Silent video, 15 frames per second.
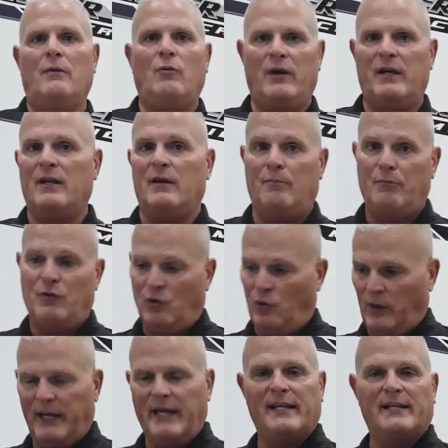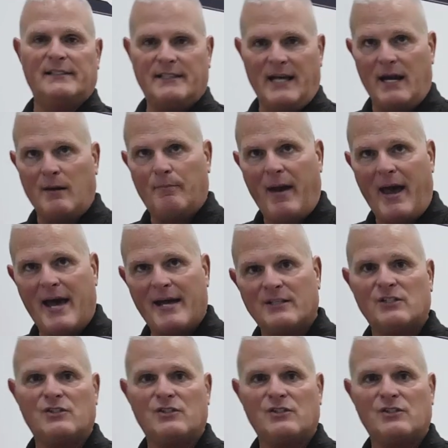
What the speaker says: We can do heated tank pads,